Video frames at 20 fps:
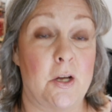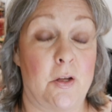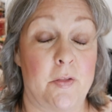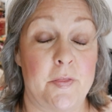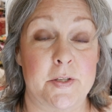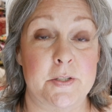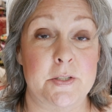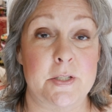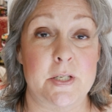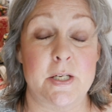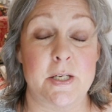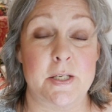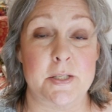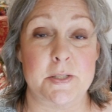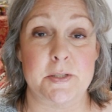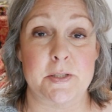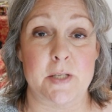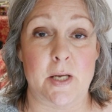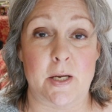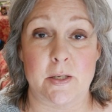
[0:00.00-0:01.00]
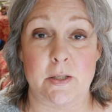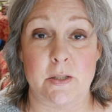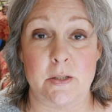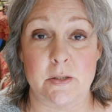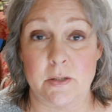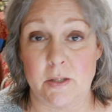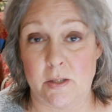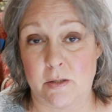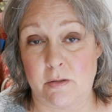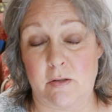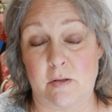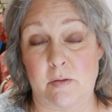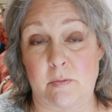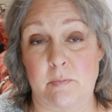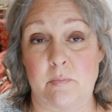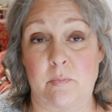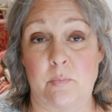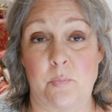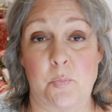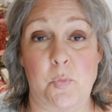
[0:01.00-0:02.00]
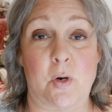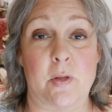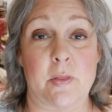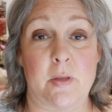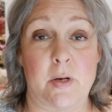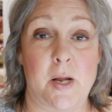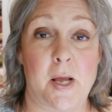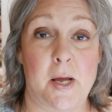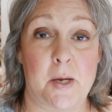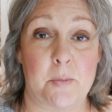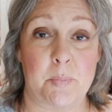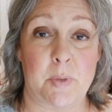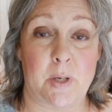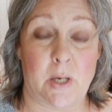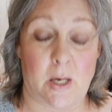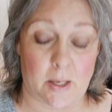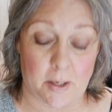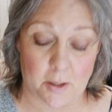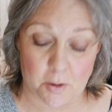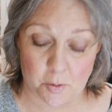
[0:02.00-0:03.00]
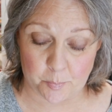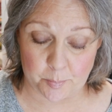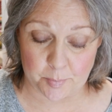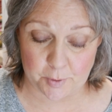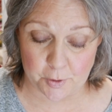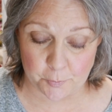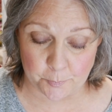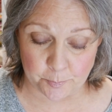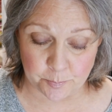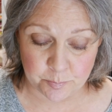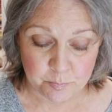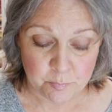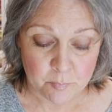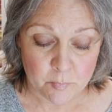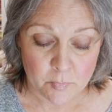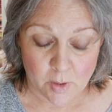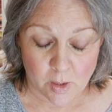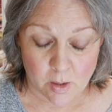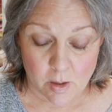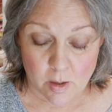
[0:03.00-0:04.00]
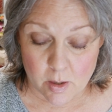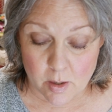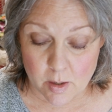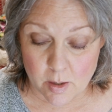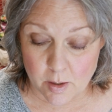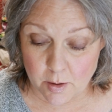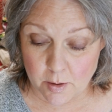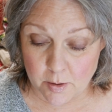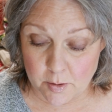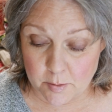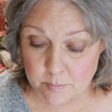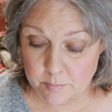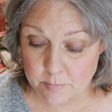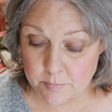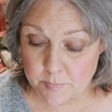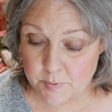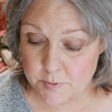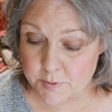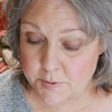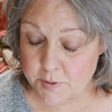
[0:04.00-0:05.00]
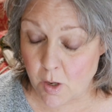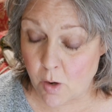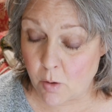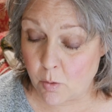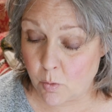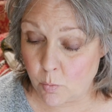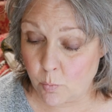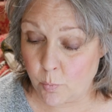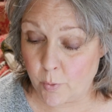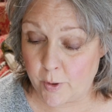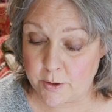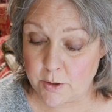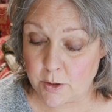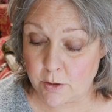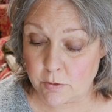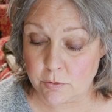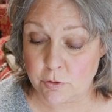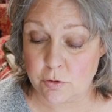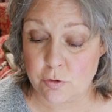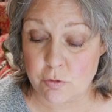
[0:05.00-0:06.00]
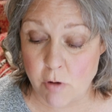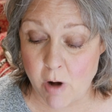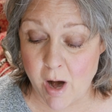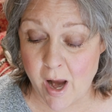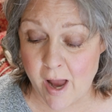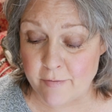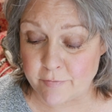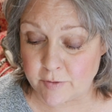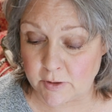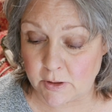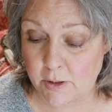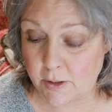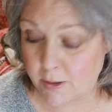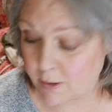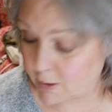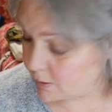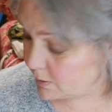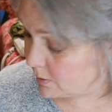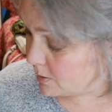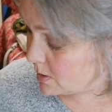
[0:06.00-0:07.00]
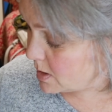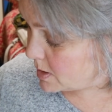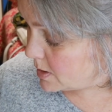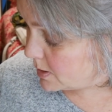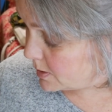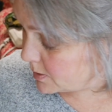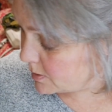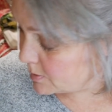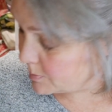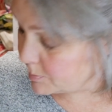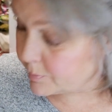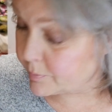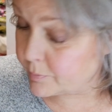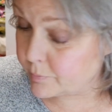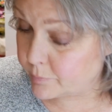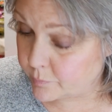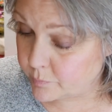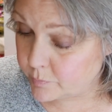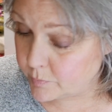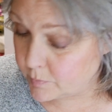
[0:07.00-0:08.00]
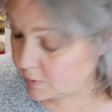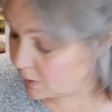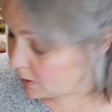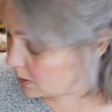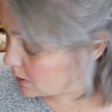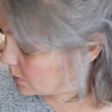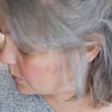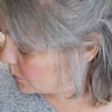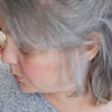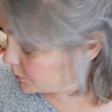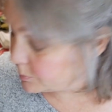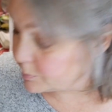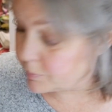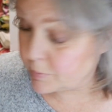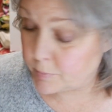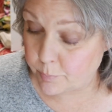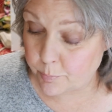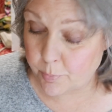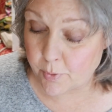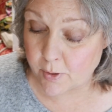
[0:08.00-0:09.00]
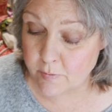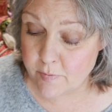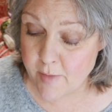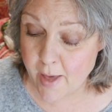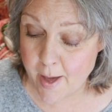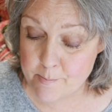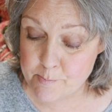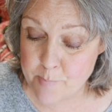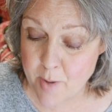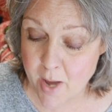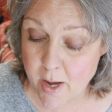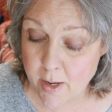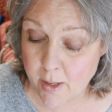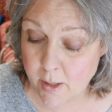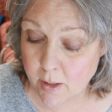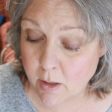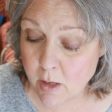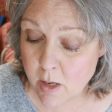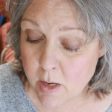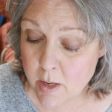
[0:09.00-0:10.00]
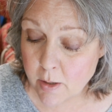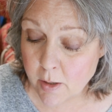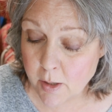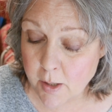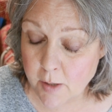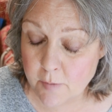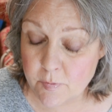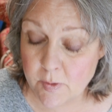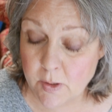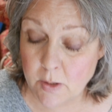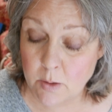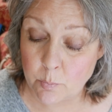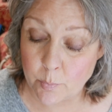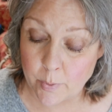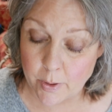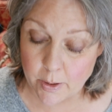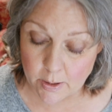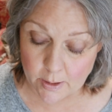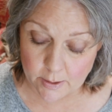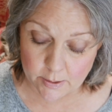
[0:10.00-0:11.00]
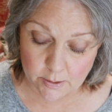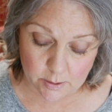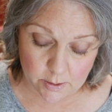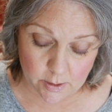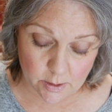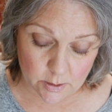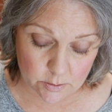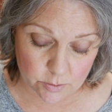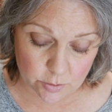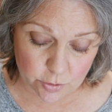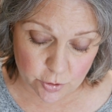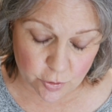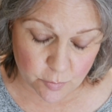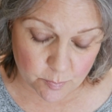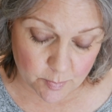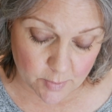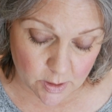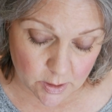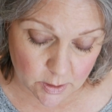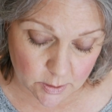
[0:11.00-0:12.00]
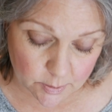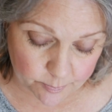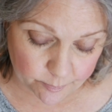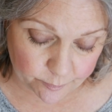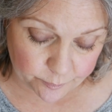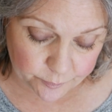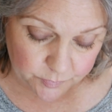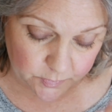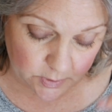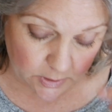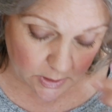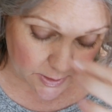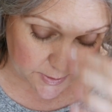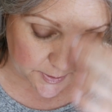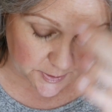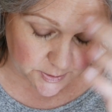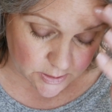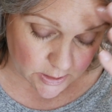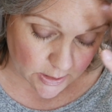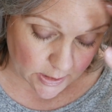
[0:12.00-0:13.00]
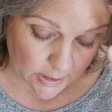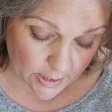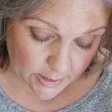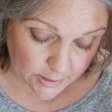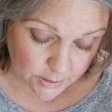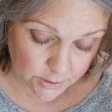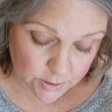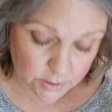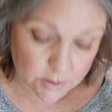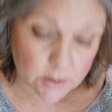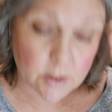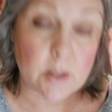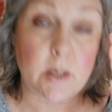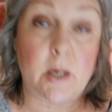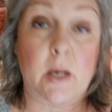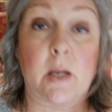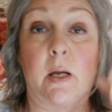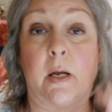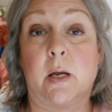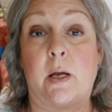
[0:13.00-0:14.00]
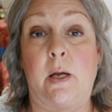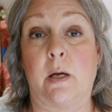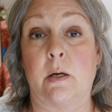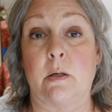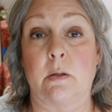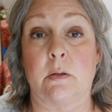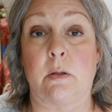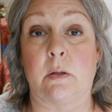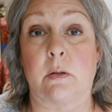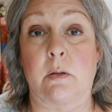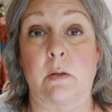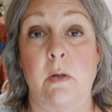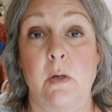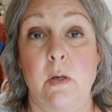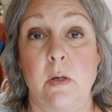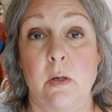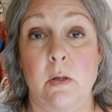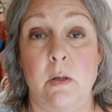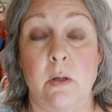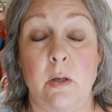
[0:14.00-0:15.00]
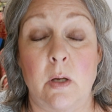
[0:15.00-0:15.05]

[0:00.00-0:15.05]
tell the TSA, and they're more than happy to help you. So when you're traveling, you know, bring that bag, and then when I get to my destination and